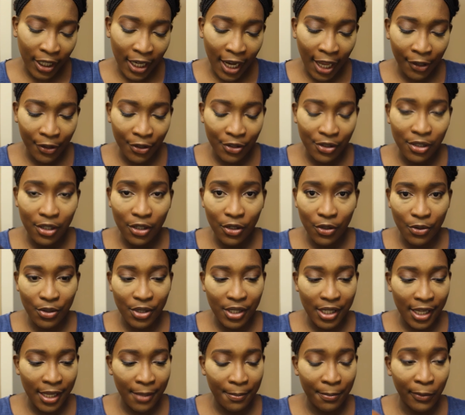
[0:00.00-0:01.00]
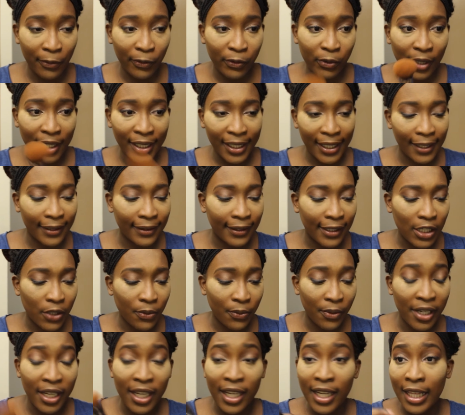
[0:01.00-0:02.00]
I used to use it before I got this
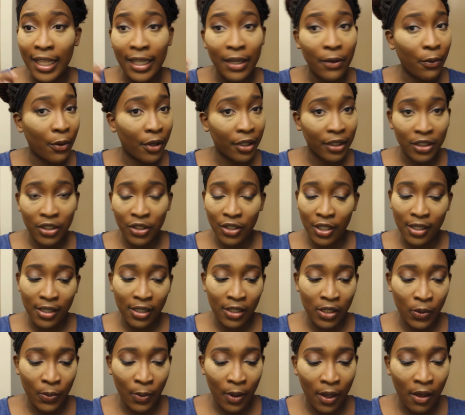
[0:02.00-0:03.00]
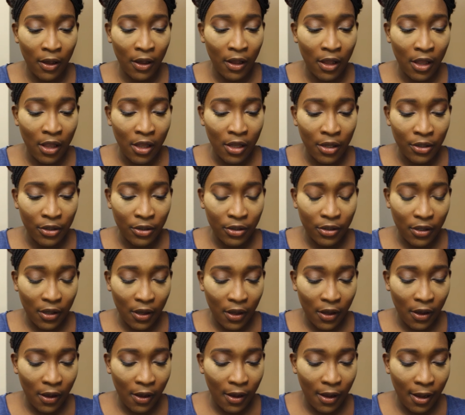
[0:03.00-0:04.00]
one, and it works just as well.
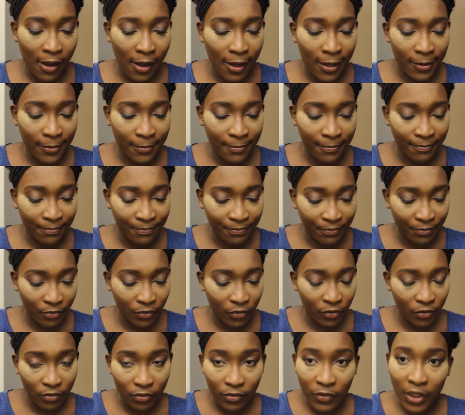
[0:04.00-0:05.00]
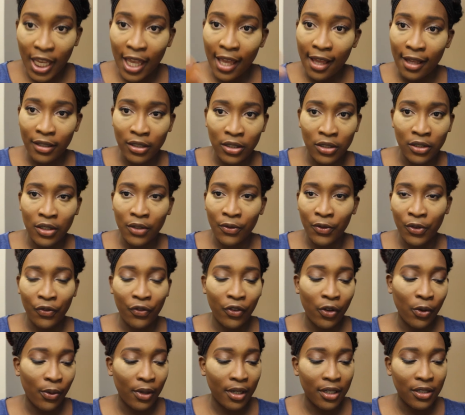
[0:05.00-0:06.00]
So yeah, if
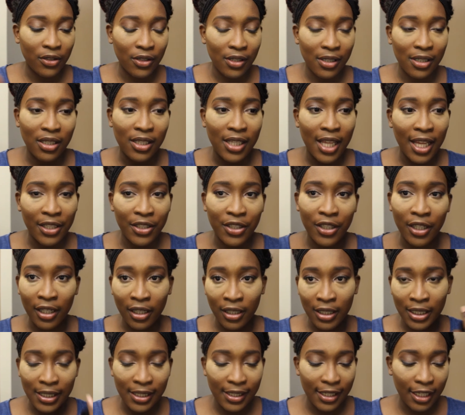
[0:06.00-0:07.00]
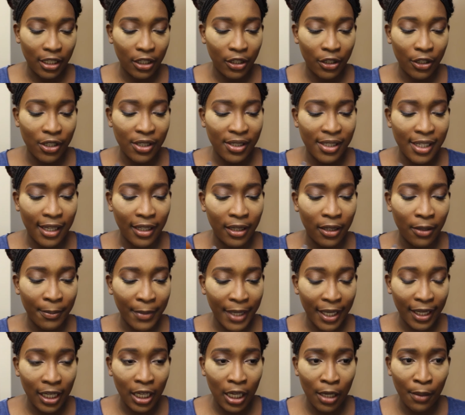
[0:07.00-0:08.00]
you want to just set your concealer or set your
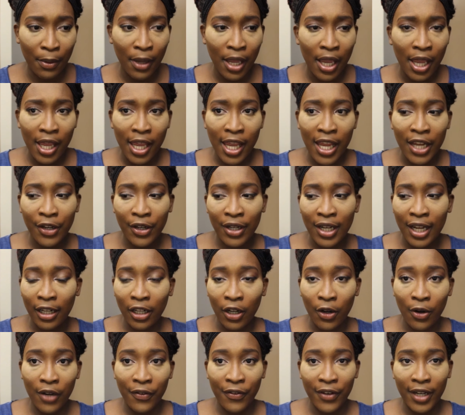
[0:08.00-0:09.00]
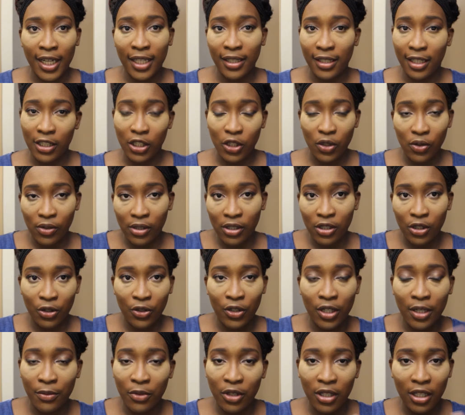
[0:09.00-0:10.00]
makeup and you're not going for anything too
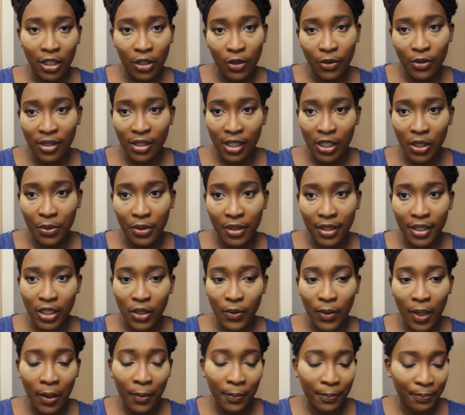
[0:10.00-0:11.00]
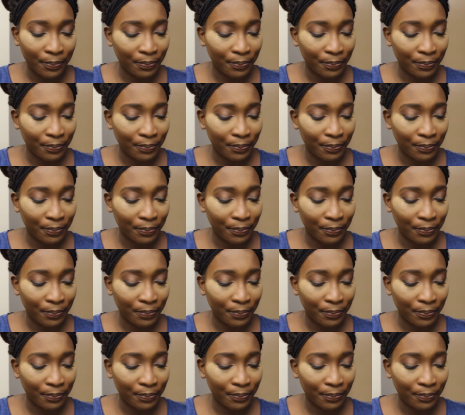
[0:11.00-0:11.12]
extreme, you can use this one as well.